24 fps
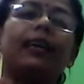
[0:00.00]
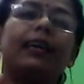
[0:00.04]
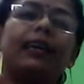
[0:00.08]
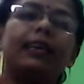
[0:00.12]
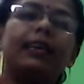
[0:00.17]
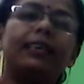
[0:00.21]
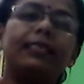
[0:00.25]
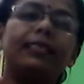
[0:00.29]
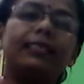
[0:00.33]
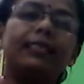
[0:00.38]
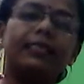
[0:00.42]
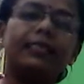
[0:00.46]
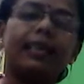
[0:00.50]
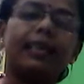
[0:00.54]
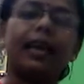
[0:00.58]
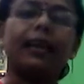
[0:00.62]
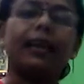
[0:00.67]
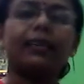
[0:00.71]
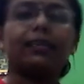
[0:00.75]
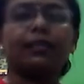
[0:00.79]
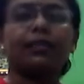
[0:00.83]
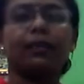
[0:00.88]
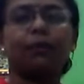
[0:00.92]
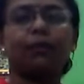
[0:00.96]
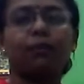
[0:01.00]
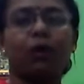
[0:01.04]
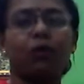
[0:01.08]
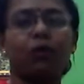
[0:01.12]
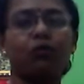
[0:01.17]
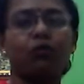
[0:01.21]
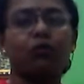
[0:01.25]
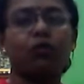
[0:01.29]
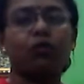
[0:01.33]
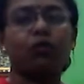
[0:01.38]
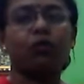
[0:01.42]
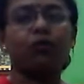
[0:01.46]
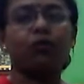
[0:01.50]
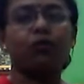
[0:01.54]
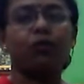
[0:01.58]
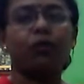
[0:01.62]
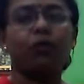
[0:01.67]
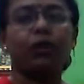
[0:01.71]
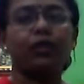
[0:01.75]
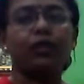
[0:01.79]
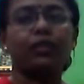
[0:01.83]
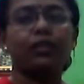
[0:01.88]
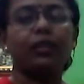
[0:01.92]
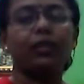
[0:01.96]
exact amount of
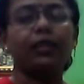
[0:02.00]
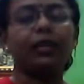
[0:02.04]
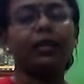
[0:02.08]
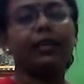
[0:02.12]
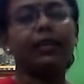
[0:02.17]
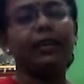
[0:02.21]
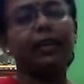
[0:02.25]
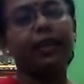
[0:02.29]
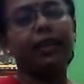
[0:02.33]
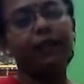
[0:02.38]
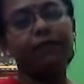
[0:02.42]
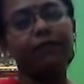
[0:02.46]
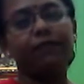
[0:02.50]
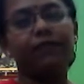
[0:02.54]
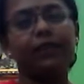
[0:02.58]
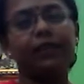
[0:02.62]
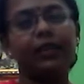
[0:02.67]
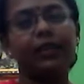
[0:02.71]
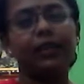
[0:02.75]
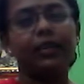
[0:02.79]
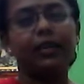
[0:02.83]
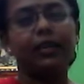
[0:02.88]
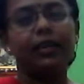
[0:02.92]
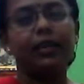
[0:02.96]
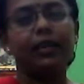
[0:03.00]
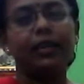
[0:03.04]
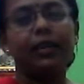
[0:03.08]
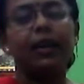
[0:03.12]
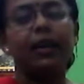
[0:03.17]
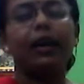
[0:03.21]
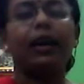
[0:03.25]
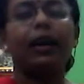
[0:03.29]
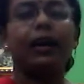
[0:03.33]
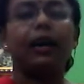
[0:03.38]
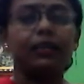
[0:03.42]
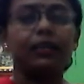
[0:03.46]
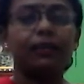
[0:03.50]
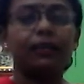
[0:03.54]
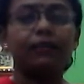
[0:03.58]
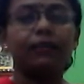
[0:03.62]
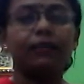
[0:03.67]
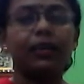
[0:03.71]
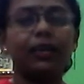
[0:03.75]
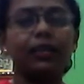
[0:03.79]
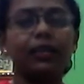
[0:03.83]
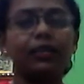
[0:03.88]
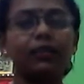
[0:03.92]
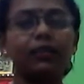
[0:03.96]
water every day.
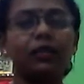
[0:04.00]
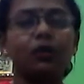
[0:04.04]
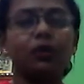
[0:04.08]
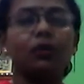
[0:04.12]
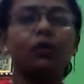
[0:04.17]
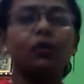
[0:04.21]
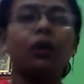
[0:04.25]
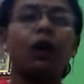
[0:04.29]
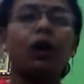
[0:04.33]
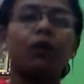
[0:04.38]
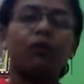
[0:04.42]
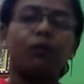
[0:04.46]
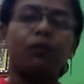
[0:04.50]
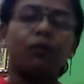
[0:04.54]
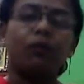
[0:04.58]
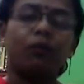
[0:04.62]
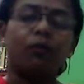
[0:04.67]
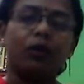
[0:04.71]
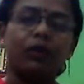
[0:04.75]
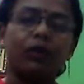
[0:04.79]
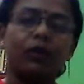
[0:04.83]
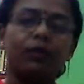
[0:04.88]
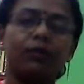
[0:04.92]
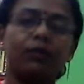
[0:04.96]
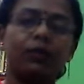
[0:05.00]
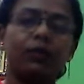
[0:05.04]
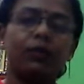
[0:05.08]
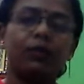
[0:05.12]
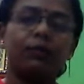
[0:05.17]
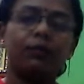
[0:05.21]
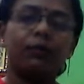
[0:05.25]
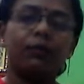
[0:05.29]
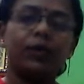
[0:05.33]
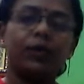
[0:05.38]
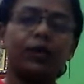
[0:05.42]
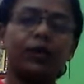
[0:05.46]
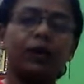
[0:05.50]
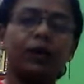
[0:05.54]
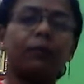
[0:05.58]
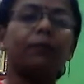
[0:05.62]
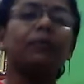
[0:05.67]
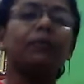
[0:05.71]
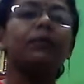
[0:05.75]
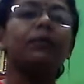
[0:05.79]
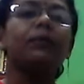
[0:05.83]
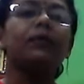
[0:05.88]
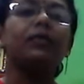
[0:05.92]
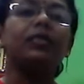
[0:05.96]
Otherwise, our body will
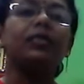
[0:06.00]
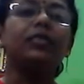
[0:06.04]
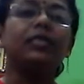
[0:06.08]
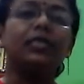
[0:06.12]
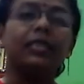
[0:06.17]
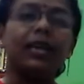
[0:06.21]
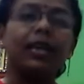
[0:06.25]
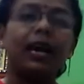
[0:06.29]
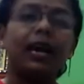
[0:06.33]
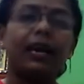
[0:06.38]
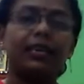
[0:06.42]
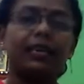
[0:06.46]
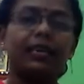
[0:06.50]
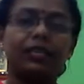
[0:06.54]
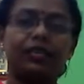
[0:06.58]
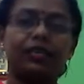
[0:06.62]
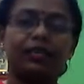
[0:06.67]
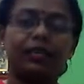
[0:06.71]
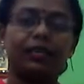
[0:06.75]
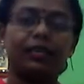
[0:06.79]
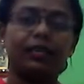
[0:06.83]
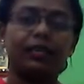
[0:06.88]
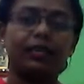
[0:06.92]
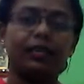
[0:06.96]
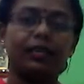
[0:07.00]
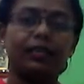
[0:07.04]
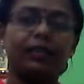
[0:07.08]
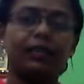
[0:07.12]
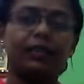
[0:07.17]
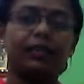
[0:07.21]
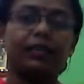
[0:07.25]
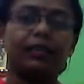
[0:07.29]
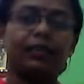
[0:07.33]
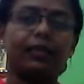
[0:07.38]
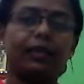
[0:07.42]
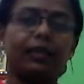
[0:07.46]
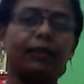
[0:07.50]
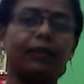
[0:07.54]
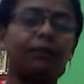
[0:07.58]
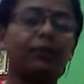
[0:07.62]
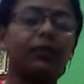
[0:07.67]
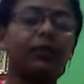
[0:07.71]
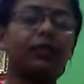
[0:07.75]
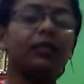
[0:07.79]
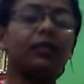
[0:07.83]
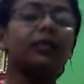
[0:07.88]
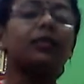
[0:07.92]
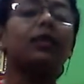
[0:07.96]
become dehydrated. That
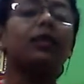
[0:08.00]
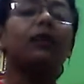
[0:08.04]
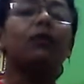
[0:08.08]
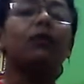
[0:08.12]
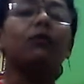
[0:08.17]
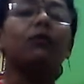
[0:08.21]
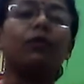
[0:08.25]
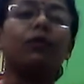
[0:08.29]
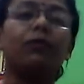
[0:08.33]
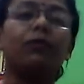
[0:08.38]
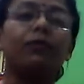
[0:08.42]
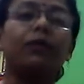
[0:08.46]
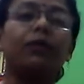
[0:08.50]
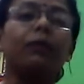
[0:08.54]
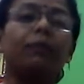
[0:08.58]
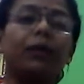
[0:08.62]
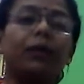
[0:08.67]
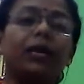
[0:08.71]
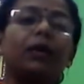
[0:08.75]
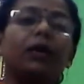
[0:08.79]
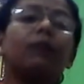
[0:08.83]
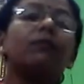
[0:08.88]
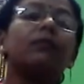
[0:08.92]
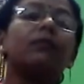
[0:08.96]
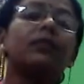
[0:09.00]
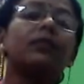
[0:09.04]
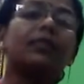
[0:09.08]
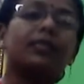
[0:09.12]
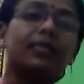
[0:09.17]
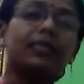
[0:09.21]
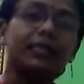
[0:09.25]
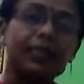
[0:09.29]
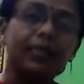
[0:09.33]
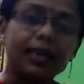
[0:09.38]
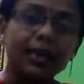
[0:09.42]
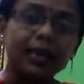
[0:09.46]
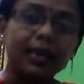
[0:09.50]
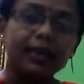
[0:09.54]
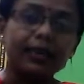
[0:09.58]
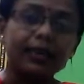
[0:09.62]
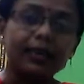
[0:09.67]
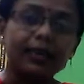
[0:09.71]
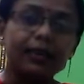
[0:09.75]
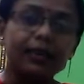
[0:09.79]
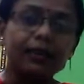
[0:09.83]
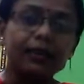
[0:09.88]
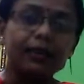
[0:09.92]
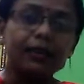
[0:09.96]
means we will become
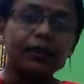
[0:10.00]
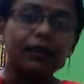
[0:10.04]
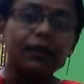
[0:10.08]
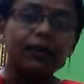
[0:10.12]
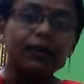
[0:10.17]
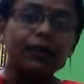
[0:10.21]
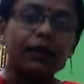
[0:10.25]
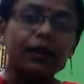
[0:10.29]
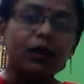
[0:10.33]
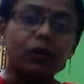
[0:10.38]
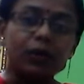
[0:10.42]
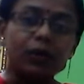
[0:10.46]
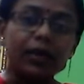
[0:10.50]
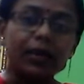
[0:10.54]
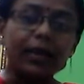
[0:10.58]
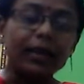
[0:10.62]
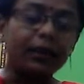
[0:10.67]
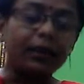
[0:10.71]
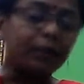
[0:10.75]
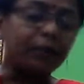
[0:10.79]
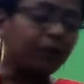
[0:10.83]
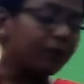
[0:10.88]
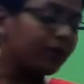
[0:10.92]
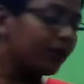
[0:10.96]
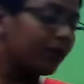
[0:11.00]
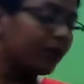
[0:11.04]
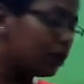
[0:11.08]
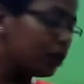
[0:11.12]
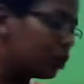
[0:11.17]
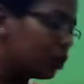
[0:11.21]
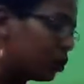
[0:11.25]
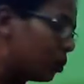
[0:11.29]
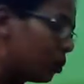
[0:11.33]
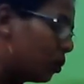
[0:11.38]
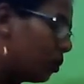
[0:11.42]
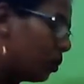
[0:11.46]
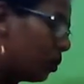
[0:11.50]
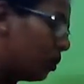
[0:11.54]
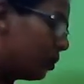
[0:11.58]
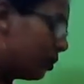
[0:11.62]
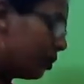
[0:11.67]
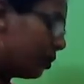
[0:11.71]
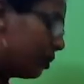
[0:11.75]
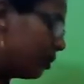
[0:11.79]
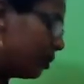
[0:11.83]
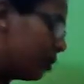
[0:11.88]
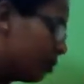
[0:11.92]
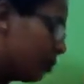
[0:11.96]
sick. Okay. So
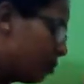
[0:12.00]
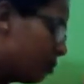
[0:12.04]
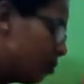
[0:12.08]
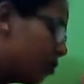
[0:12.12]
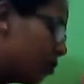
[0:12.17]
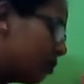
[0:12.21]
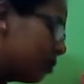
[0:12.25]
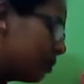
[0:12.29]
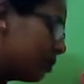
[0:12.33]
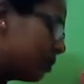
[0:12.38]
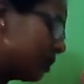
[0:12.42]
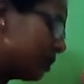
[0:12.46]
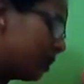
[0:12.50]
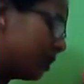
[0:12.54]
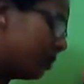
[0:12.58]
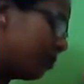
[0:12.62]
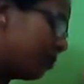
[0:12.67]
the most